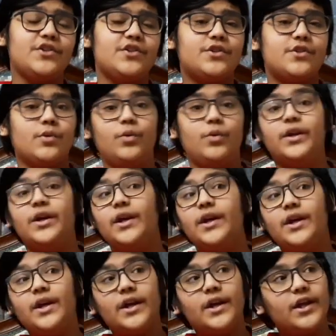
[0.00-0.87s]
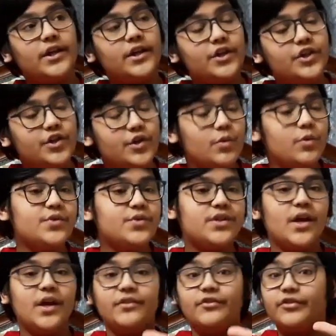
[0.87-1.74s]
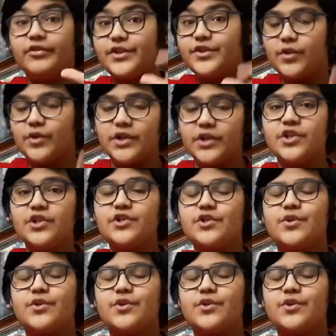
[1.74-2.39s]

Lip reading: Stone, he used the Resurrection